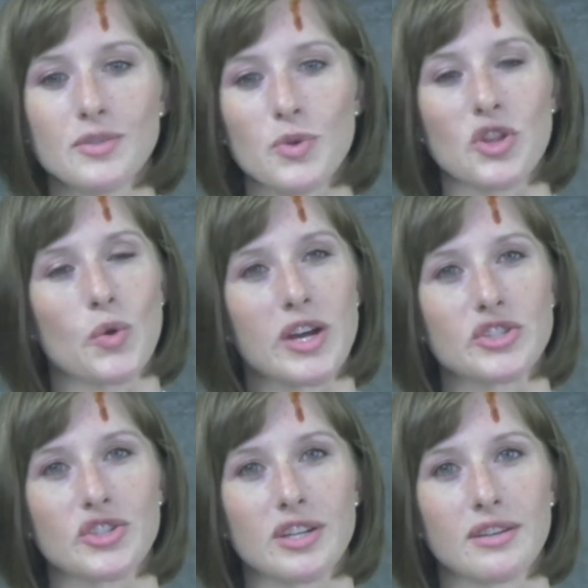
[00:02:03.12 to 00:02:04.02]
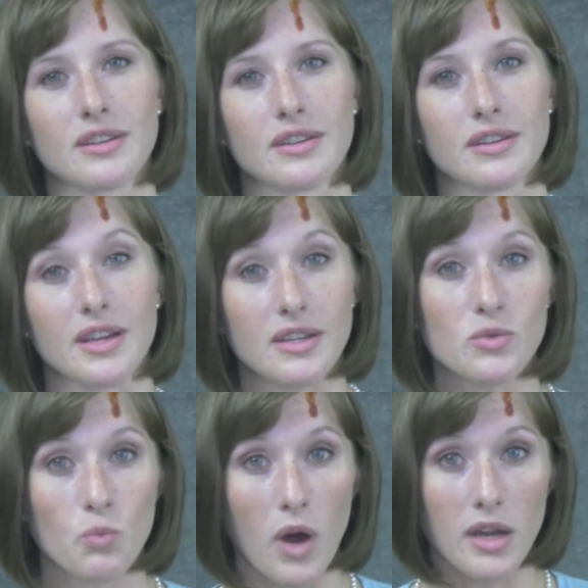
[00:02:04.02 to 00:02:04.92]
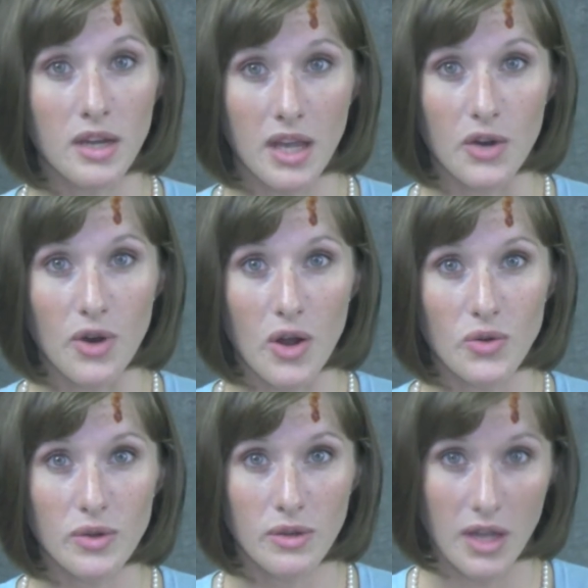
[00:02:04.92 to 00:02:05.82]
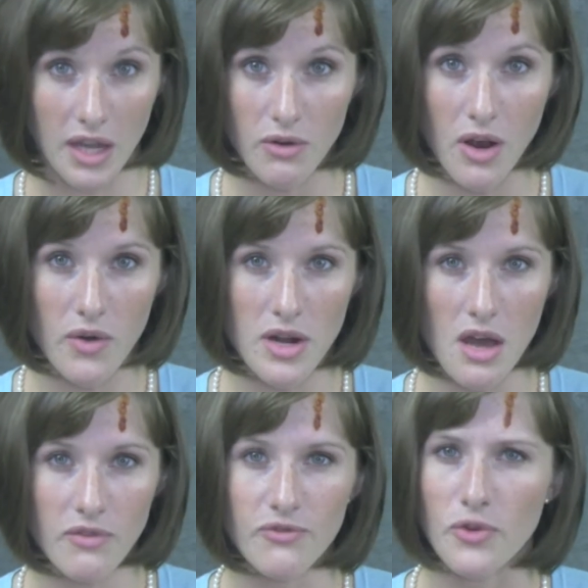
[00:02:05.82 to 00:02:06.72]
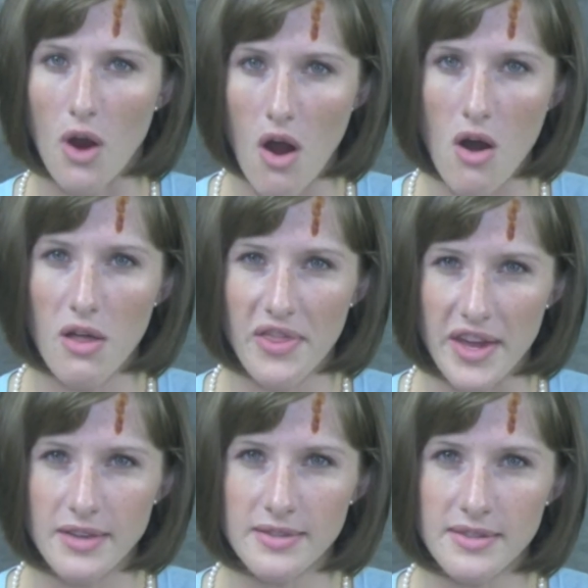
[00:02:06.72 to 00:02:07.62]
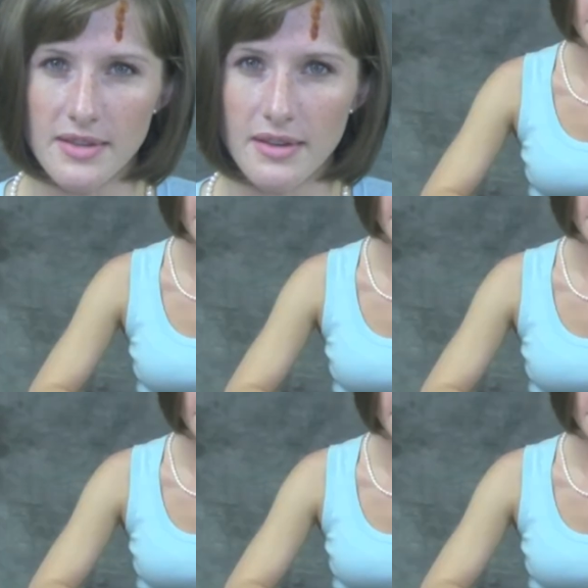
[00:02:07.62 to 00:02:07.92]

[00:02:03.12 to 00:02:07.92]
us with the question, is one hero hero enough for all this?